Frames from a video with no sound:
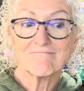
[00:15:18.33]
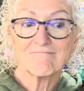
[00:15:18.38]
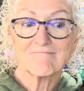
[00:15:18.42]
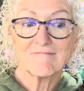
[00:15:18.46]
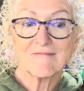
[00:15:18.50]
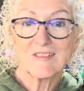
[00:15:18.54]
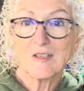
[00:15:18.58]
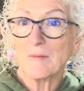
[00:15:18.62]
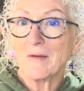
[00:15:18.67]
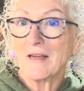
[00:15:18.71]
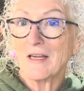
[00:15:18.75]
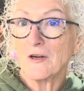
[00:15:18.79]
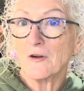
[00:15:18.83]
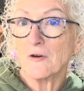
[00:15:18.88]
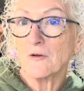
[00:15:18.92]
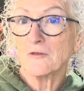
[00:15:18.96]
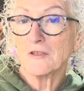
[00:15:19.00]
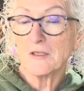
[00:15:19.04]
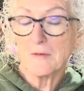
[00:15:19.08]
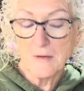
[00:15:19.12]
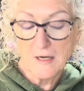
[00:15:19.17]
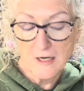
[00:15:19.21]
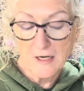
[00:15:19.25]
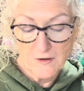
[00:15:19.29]

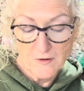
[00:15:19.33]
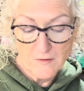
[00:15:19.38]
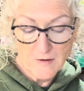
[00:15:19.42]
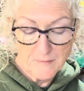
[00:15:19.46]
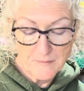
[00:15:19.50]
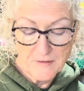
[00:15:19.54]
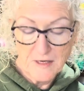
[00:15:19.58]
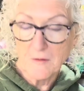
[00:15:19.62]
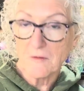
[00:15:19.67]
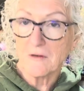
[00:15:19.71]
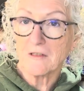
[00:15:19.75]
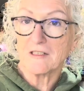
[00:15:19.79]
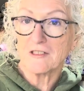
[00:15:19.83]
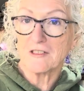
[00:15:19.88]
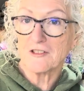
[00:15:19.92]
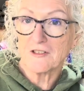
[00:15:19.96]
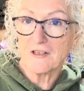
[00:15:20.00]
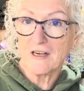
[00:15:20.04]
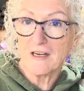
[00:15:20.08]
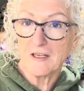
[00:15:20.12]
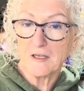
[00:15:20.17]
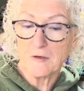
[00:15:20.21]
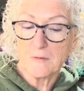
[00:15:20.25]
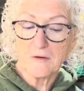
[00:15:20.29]
tomato, I'm not really sure
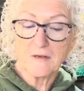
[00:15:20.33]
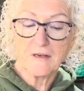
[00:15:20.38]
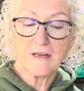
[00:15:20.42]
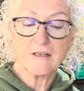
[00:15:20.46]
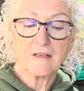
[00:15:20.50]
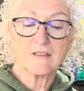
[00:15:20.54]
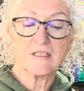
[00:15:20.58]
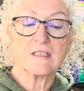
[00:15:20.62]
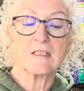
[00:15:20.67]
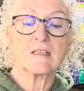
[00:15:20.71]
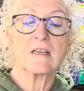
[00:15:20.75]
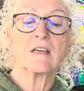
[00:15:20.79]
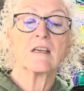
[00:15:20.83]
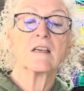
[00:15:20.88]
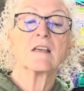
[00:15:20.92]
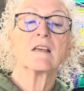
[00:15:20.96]
how you pronounce it.